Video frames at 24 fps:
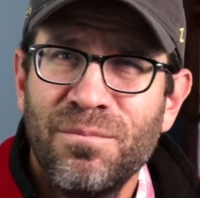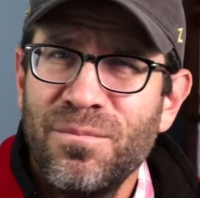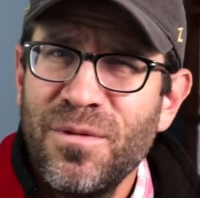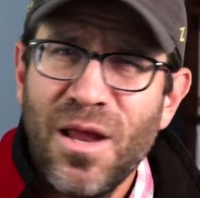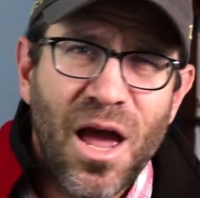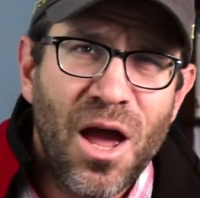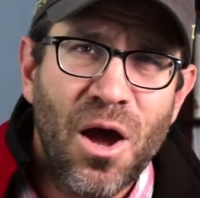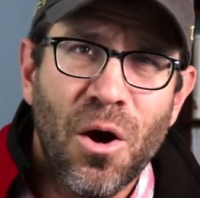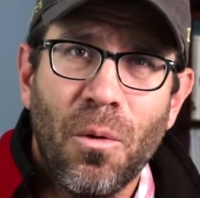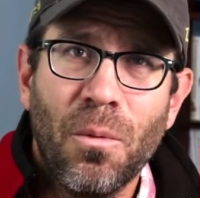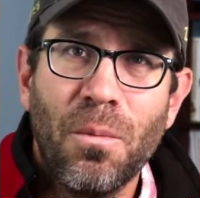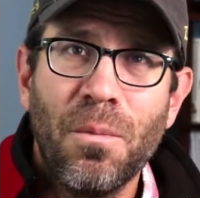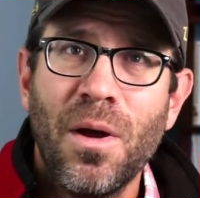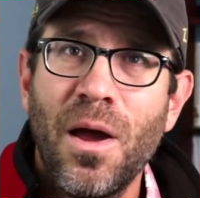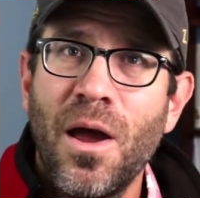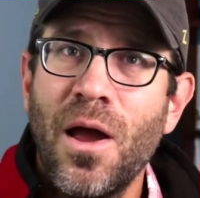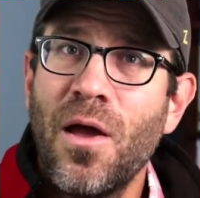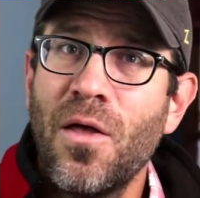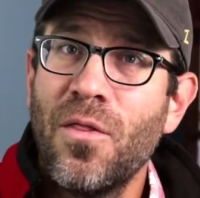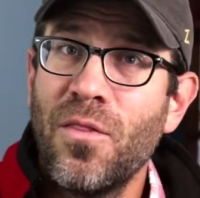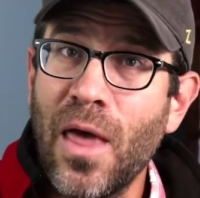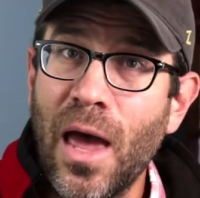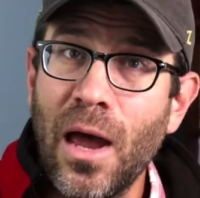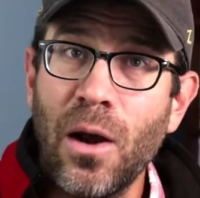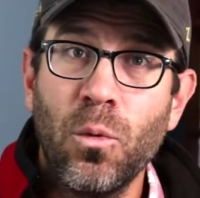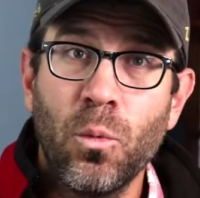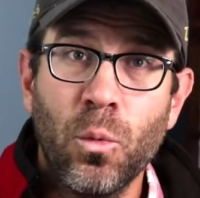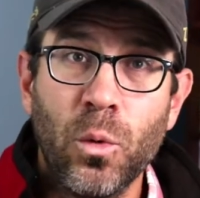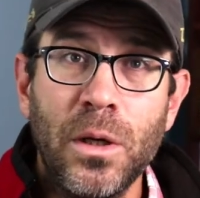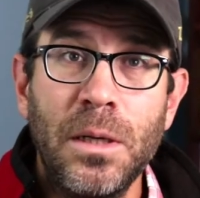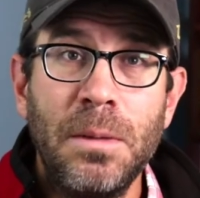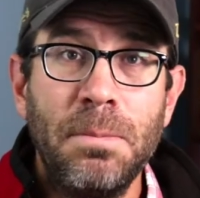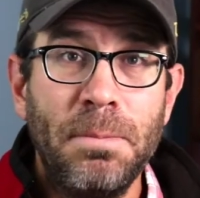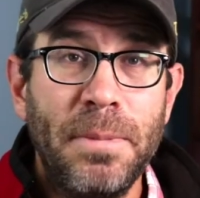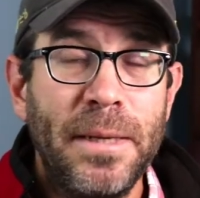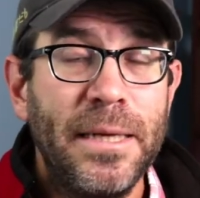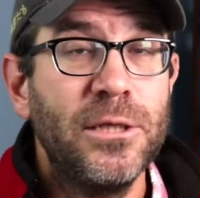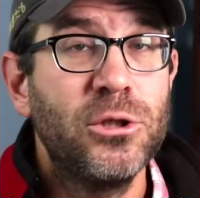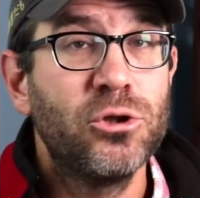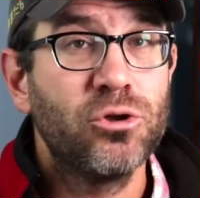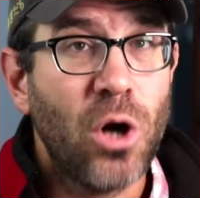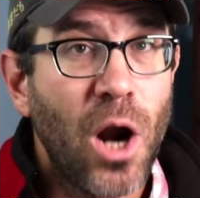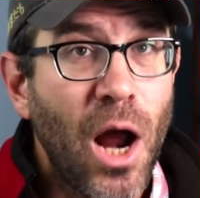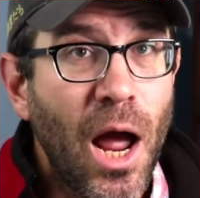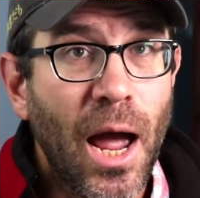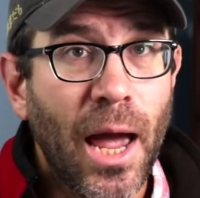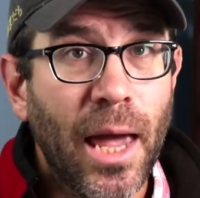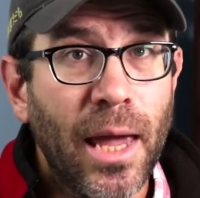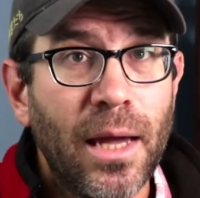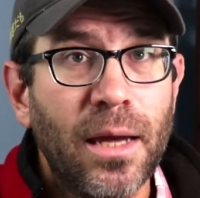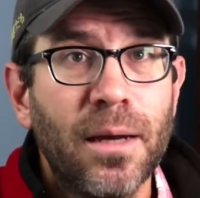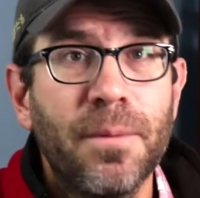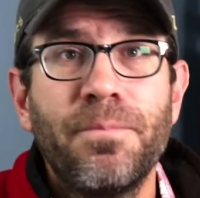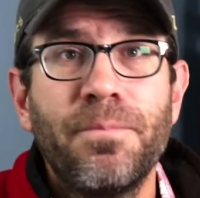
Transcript: No, that wouldn't be dry.